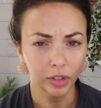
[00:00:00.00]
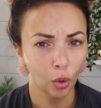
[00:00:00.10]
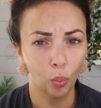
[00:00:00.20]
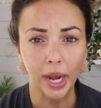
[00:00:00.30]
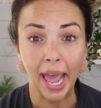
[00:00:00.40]

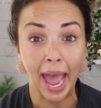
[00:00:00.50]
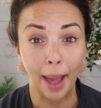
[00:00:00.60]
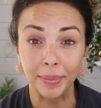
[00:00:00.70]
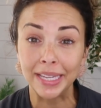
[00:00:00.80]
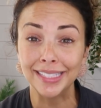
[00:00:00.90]
what
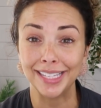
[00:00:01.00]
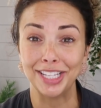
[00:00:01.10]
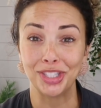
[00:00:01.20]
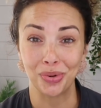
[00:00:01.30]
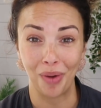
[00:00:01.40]
happens
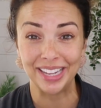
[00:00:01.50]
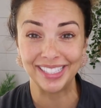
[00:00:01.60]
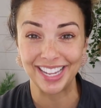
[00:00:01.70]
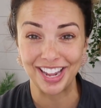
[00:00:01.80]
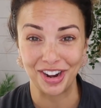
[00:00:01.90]
is twice
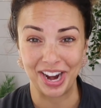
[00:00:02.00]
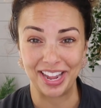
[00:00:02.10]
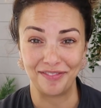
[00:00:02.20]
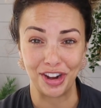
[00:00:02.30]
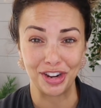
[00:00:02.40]
a year I
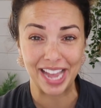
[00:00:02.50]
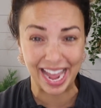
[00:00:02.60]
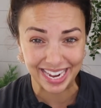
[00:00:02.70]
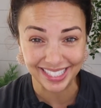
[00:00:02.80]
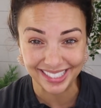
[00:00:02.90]
get very
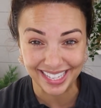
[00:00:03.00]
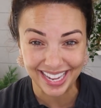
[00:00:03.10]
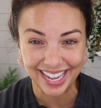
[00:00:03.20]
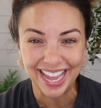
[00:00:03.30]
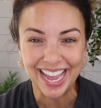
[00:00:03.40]

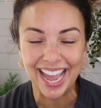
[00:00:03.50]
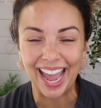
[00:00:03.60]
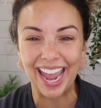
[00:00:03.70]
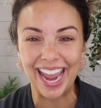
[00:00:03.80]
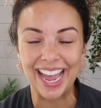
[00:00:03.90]
antsy
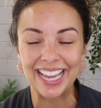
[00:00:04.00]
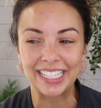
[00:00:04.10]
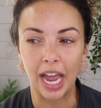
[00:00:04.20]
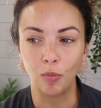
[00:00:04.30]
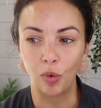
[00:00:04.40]
and
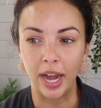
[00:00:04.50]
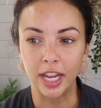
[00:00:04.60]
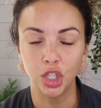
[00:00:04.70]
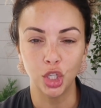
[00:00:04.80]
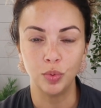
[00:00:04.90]
I'm
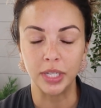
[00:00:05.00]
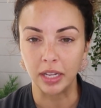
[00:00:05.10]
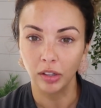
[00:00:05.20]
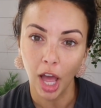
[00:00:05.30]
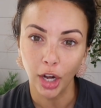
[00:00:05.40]
ready to
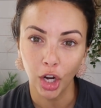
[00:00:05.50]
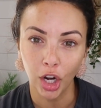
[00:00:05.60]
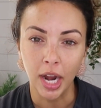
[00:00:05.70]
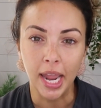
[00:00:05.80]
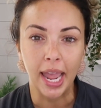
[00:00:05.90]

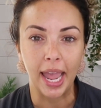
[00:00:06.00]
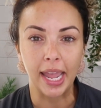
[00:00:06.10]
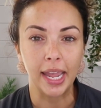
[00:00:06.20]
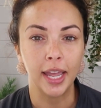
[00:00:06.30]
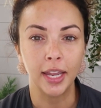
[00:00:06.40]
declutter
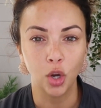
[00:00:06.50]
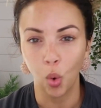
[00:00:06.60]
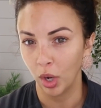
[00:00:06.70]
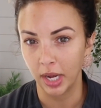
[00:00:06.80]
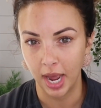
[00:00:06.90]
and
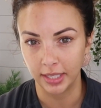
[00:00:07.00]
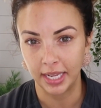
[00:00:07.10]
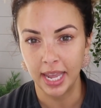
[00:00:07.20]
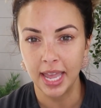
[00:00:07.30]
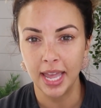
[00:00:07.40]
organize
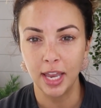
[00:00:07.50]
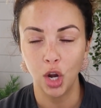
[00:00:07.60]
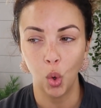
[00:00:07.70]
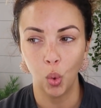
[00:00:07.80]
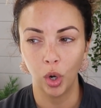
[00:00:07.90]

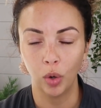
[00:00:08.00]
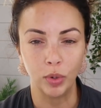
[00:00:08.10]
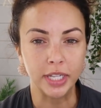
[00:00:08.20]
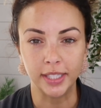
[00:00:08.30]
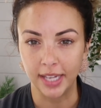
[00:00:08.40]
again or
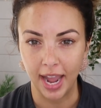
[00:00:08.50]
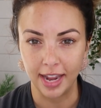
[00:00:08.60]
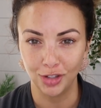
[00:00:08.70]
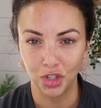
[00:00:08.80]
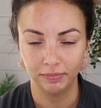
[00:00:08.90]

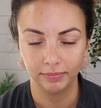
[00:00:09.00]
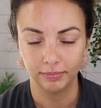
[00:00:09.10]
restage.